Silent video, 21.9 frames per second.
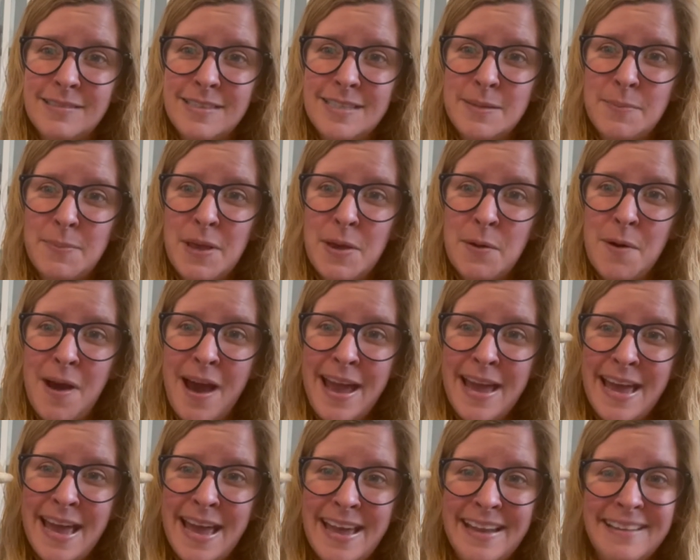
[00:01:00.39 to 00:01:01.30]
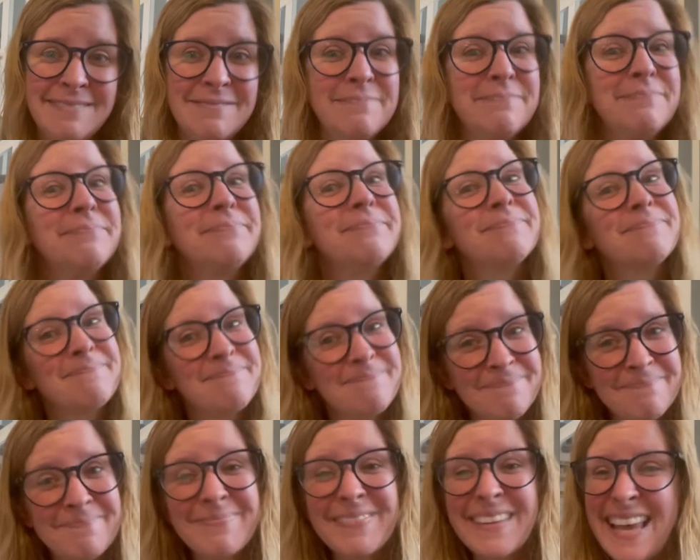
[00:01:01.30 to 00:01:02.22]
to be quiet.
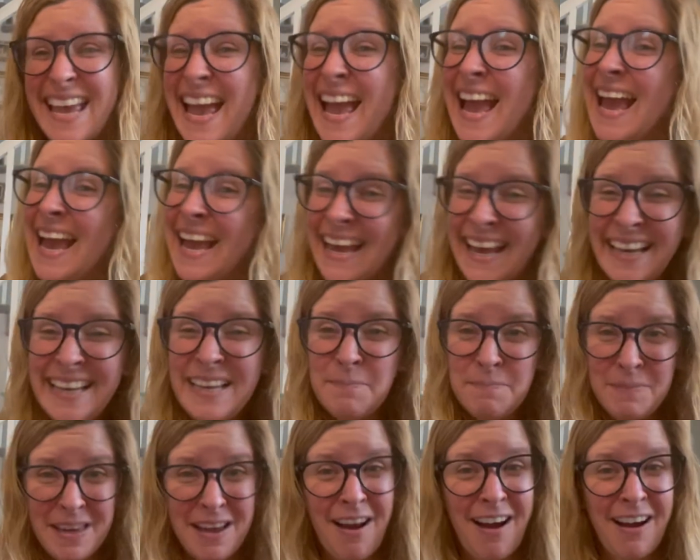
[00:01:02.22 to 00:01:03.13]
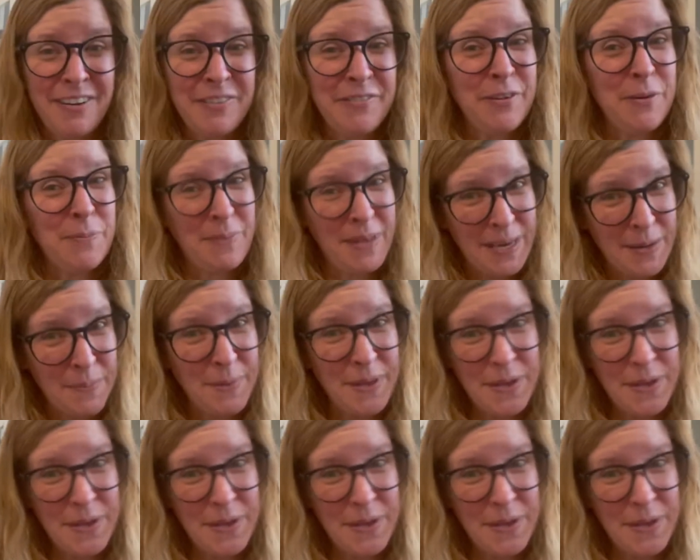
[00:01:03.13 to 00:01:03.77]
It can be hard for me to be